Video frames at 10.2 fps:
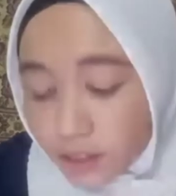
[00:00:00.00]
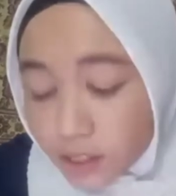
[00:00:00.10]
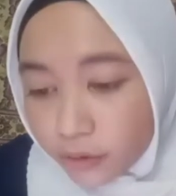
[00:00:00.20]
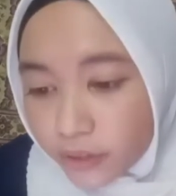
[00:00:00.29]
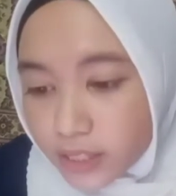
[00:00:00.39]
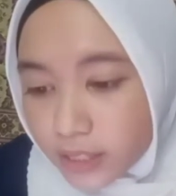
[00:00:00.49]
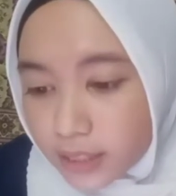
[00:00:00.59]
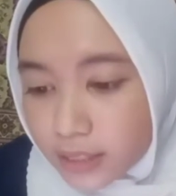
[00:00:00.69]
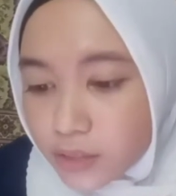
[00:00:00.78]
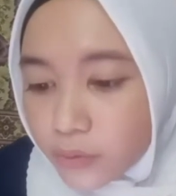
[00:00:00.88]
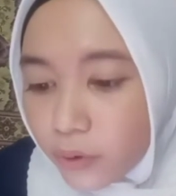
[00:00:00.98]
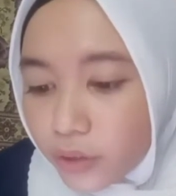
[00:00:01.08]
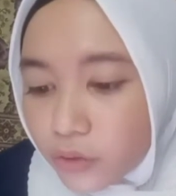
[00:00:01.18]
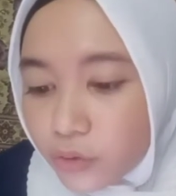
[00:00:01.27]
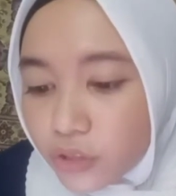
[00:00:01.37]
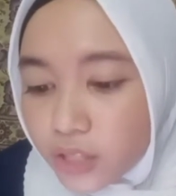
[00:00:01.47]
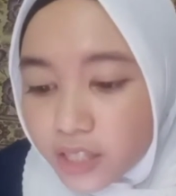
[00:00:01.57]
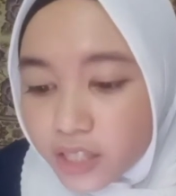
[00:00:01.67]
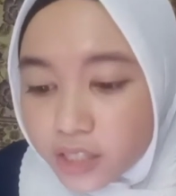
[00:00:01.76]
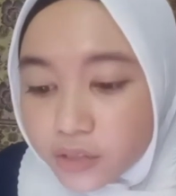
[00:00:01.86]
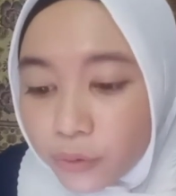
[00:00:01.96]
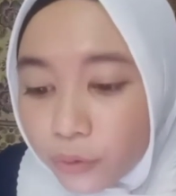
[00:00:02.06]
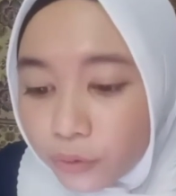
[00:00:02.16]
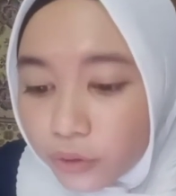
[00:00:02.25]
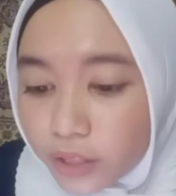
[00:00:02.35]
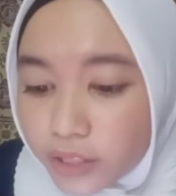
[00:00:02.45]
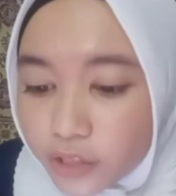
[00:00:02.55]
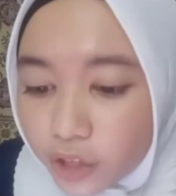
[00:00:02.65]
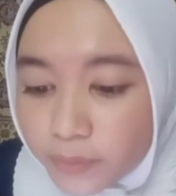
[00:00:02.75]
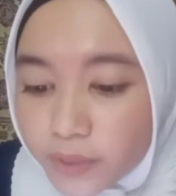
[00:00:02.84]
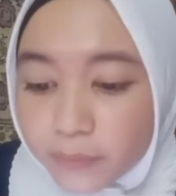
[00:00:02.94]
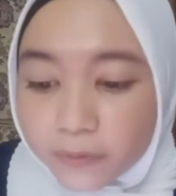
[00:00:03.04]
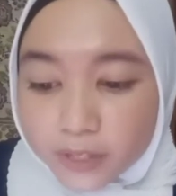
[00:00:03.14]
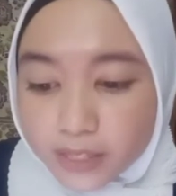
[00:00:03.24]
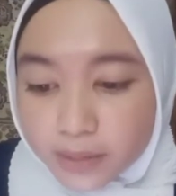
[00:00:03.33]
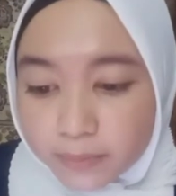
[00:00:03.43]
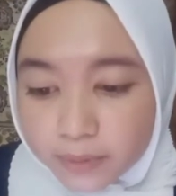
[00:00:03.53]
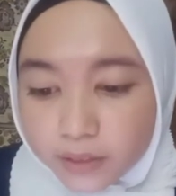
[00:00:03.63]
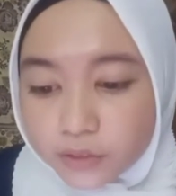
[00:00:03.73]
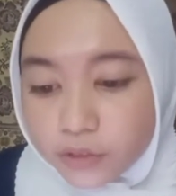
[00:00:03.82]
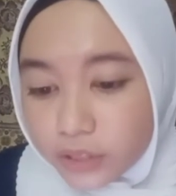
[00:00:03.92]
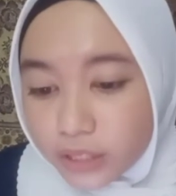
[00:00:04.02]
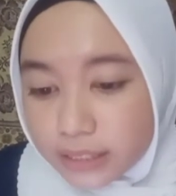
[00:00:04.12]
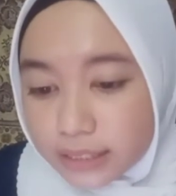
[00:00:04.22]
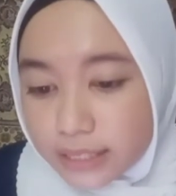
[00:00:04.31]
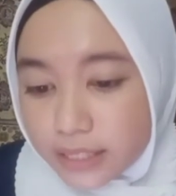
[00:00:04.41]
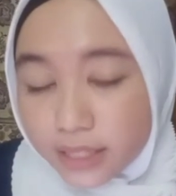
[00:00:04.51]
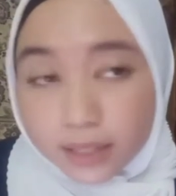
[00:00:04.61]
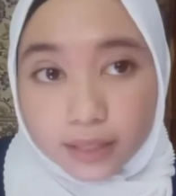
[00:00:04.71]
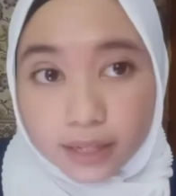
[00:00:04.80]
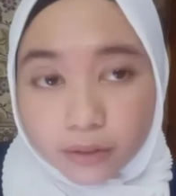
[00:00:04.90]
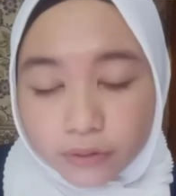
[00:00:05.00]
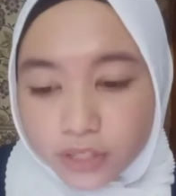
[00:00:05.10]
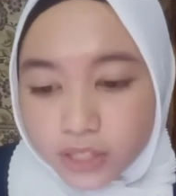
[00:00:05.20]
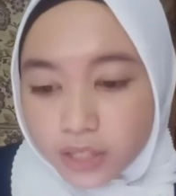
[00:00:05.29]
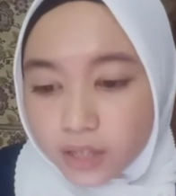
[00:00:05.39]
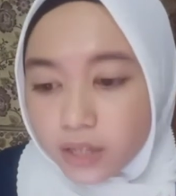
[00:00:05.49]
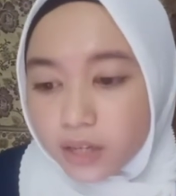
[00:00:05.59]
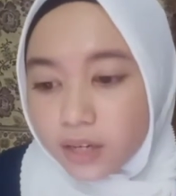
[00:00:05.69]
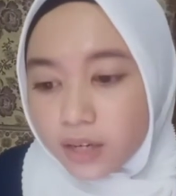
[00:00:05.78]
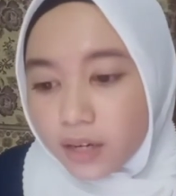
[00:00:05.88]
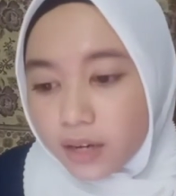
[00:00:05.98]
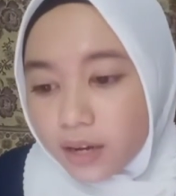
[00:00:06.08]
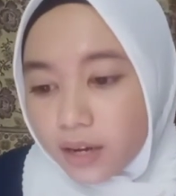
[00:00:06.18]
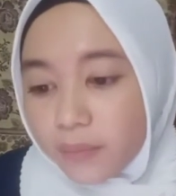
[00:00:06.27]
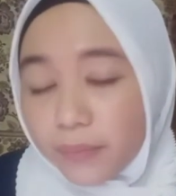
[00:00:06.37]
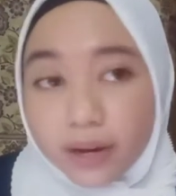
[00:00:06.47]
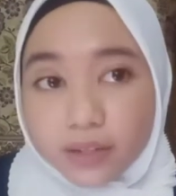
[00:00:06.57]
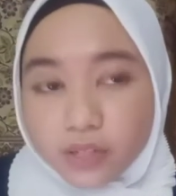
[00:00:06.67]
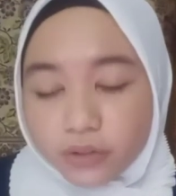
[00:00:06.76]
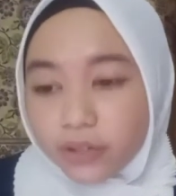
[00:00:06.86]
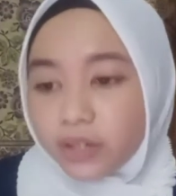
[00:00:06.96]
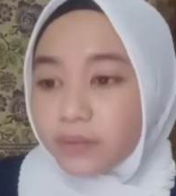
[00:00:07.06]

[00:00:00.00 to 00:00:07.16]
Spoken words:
question is, what do teachers who adopt the principle do in teaching a language? My answer,